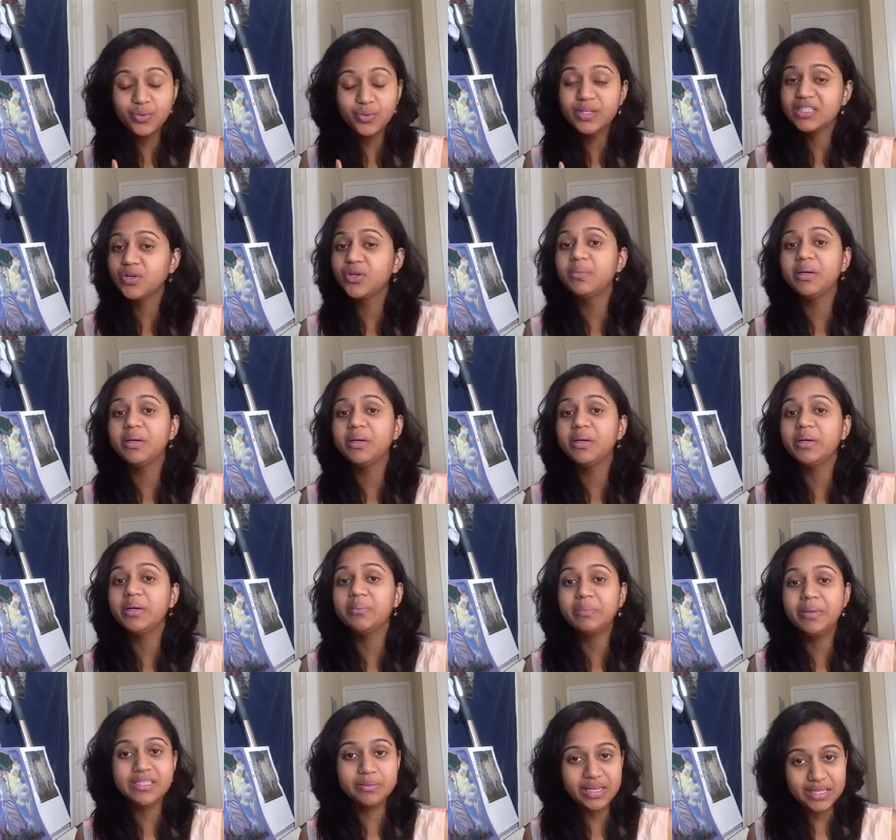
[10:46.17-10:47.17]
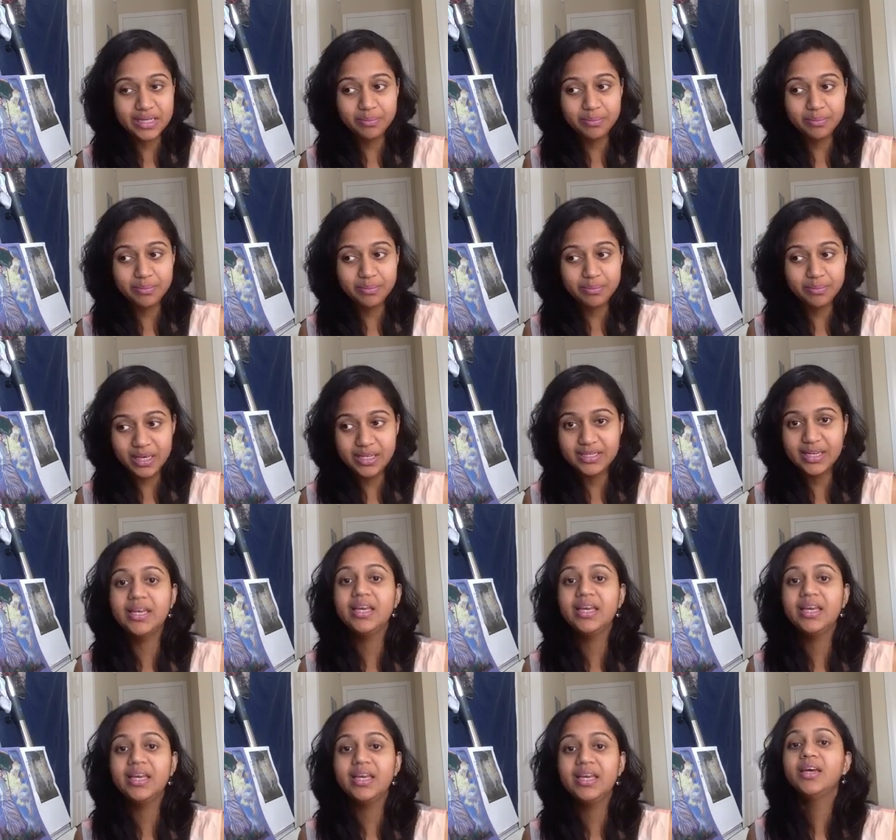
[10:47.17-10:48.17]
It's going to be a mixed media
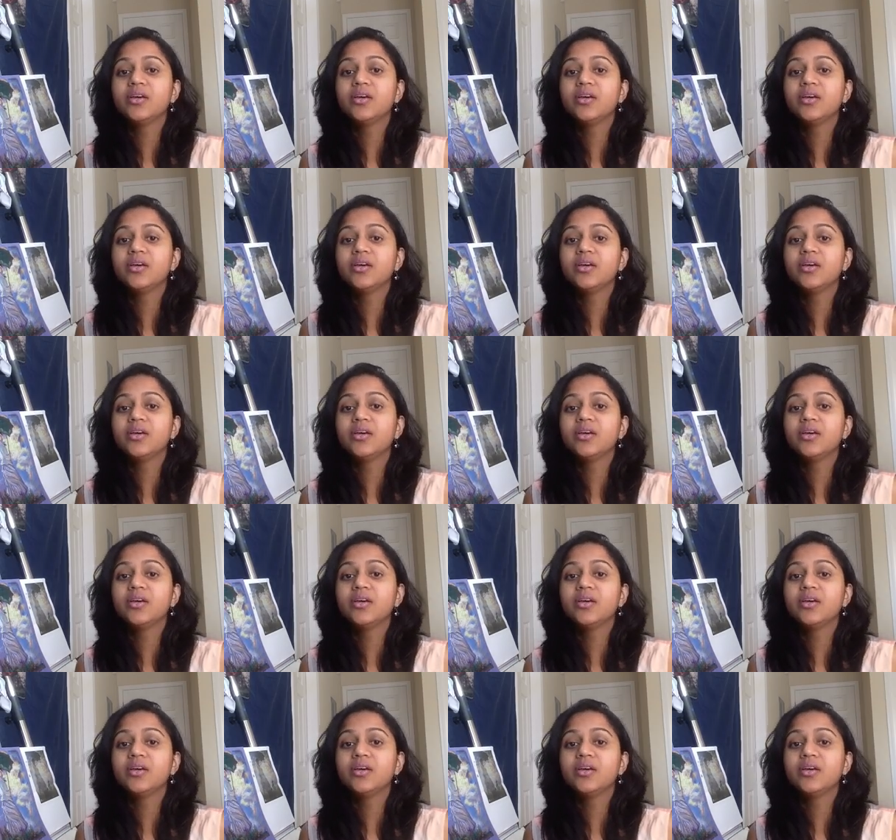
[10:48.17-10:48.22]
painting,